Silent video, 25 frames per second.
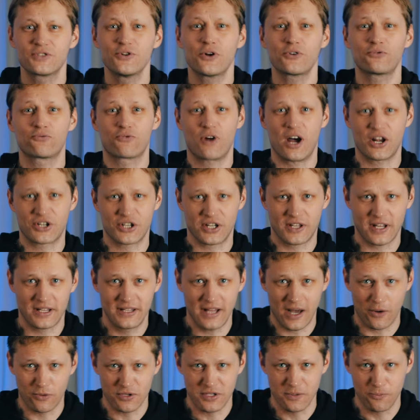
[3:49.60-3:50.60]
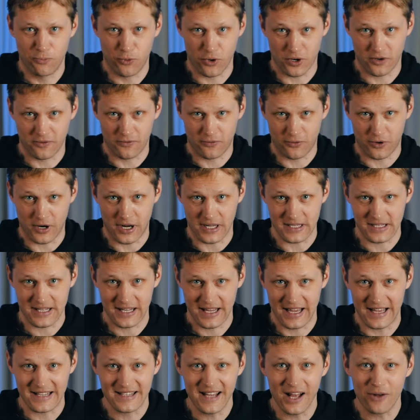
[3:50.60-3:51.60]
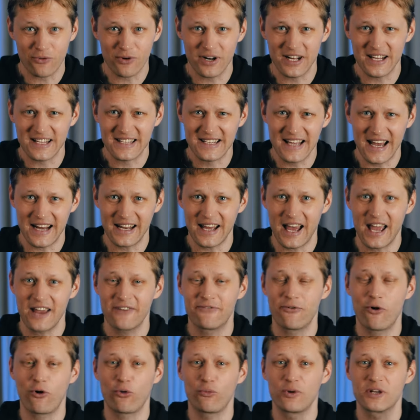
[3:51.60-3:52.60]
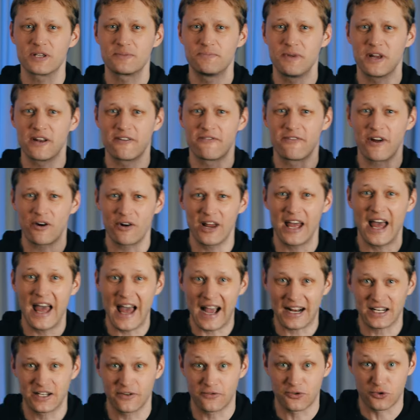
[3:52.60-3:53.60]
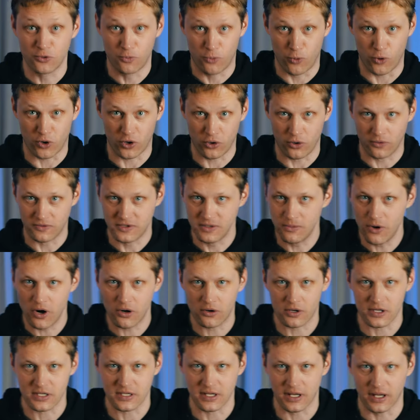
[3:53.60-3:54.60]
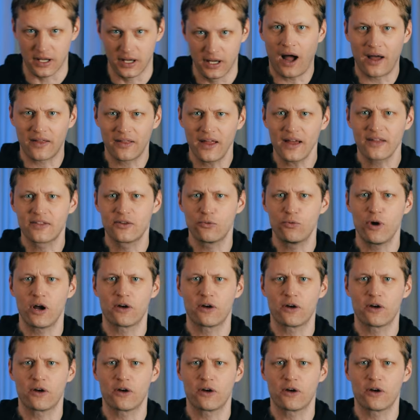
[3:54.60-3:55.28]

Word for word: it's not Russia that now is important for us. As I already said, I have always been a very active supporter of democracy. I like the